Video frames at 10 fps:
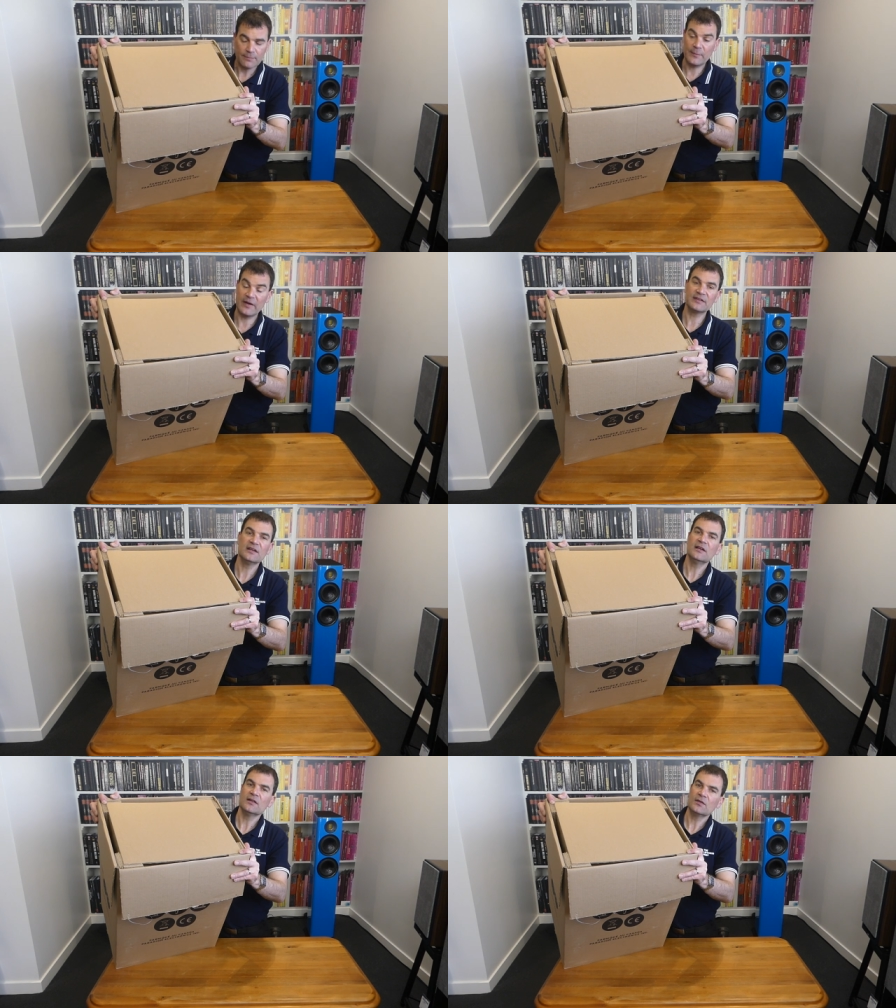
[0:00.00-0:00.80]
but
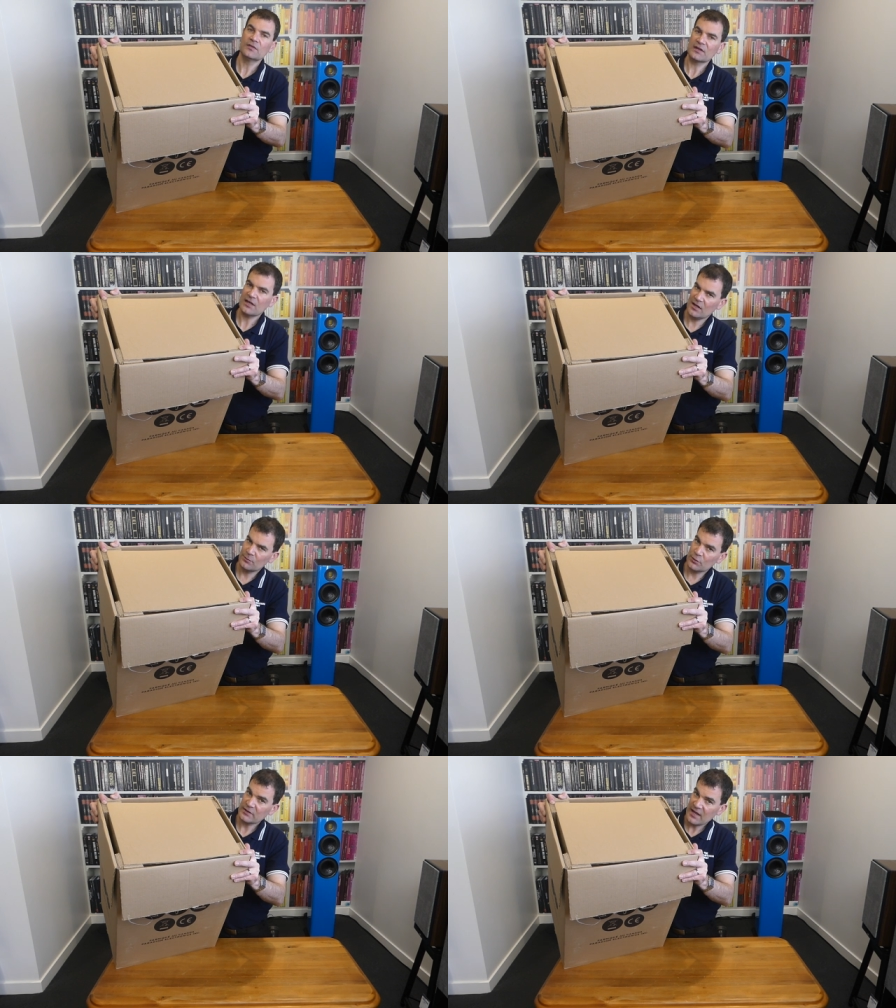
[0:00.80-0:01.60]
the
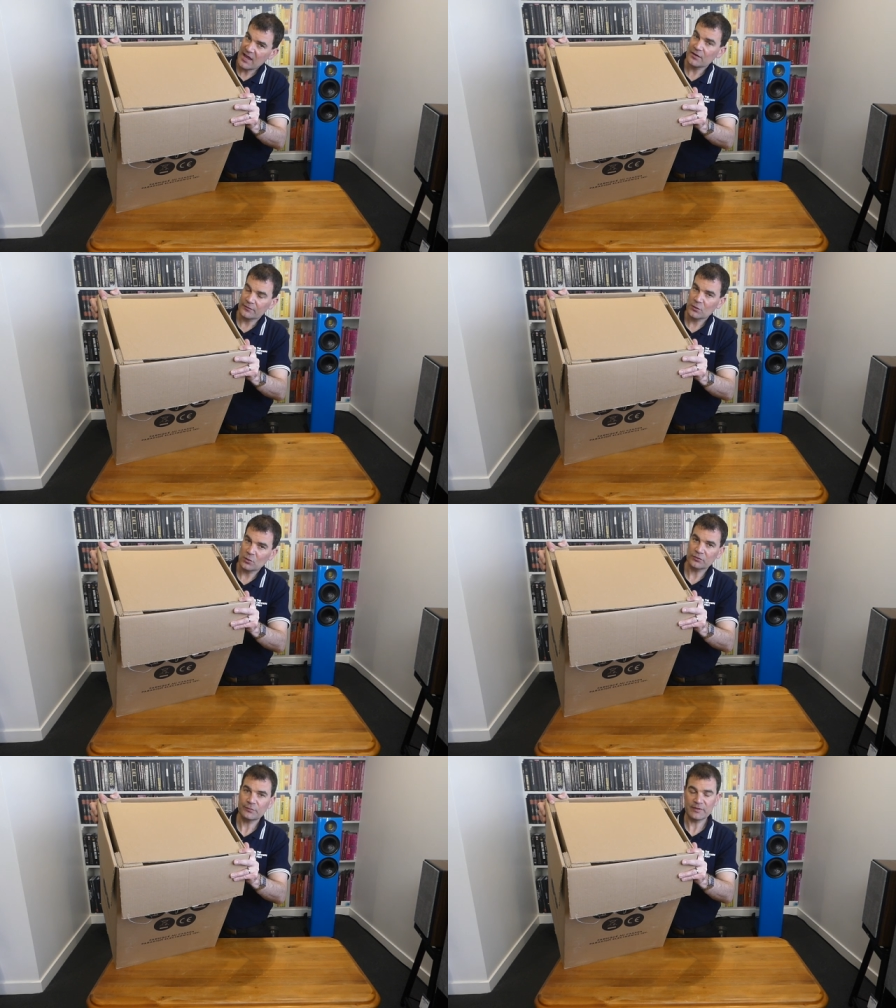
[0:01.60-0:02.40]
cardboard can of
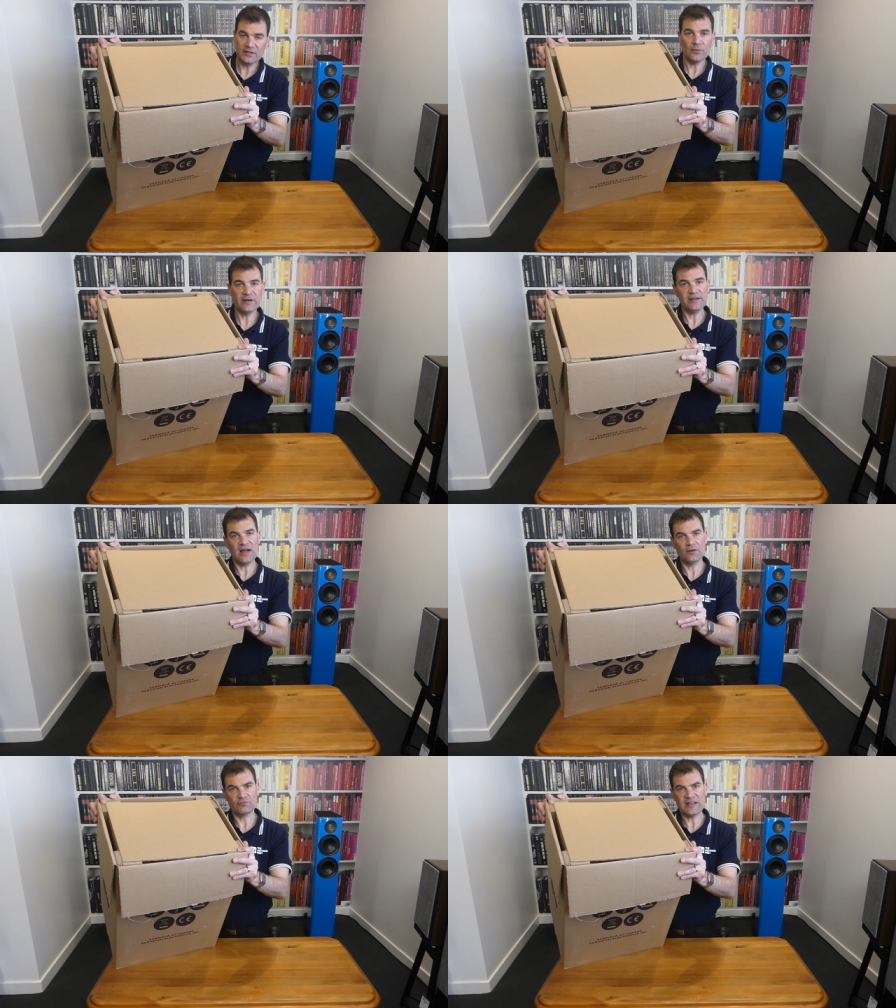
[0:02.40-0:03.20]
course be 100%
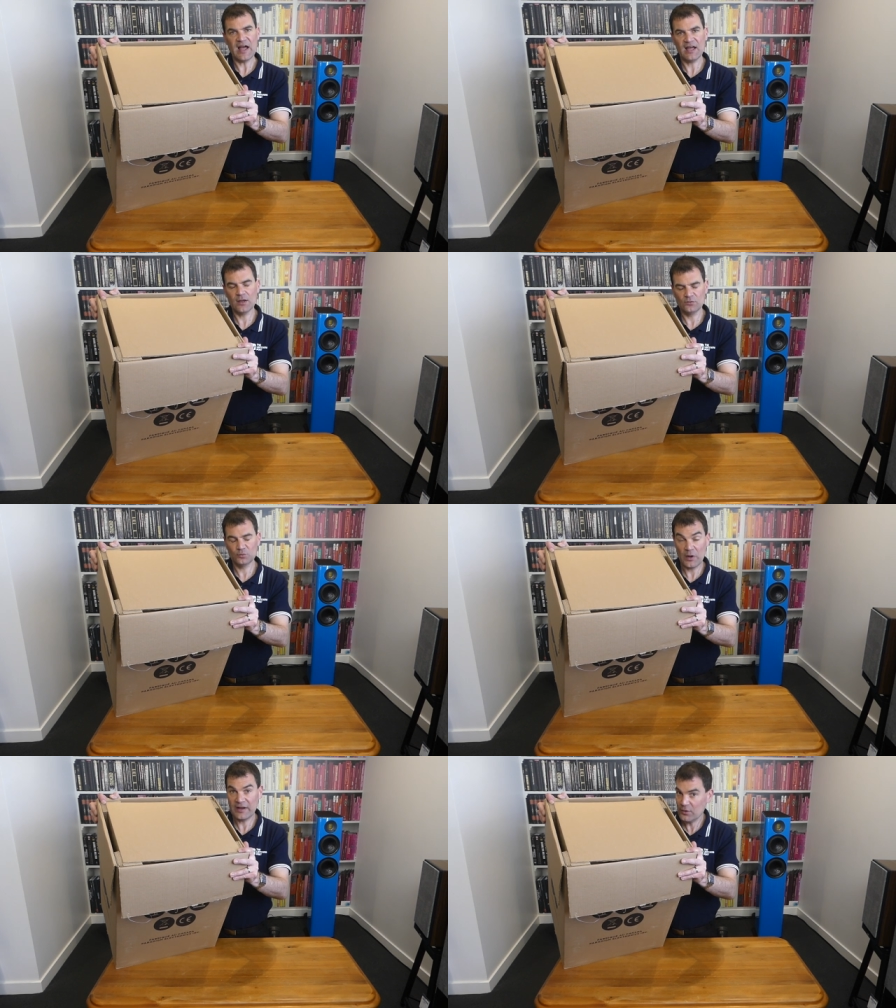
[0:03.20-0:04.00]

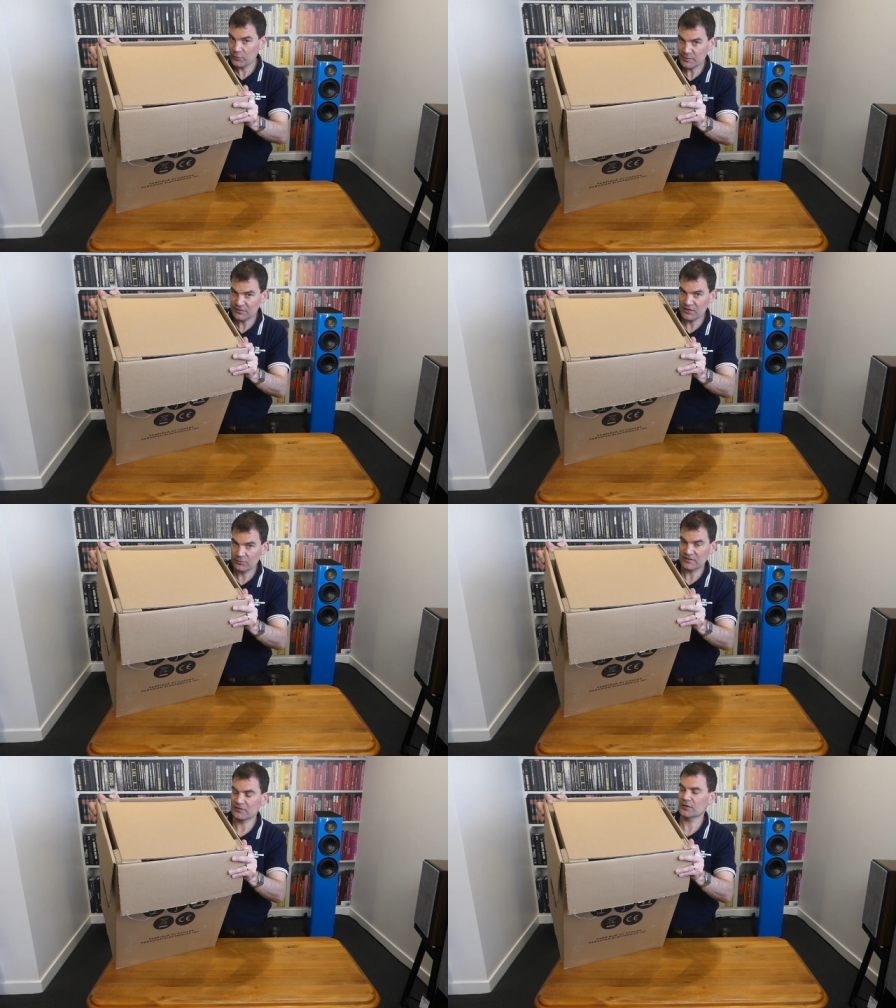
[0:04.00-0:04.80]
recycled at
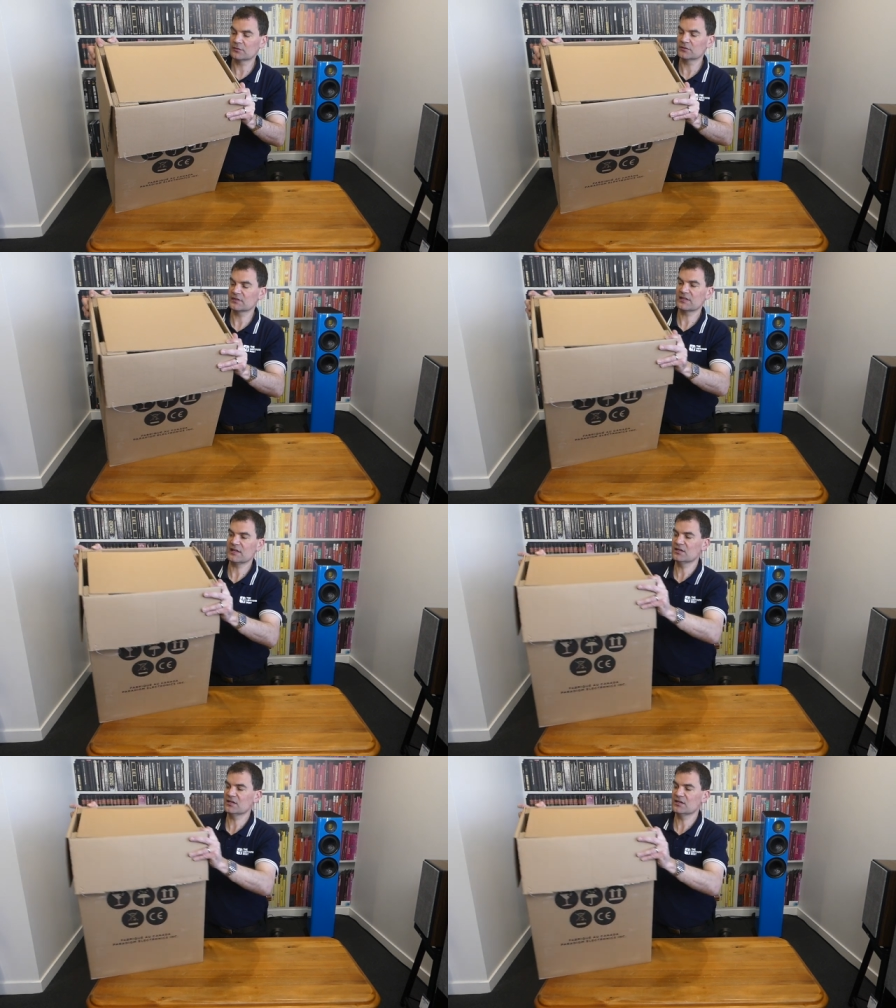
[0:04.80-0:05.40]
the end